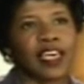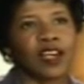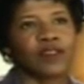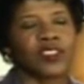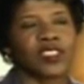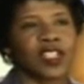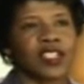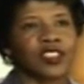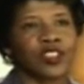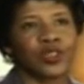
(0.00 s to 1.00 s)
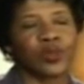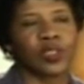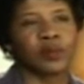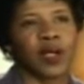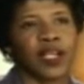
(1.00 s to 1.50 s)
as representing a
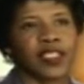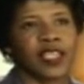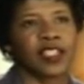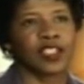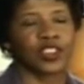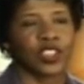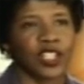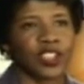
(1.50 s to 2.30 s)
break away from the civil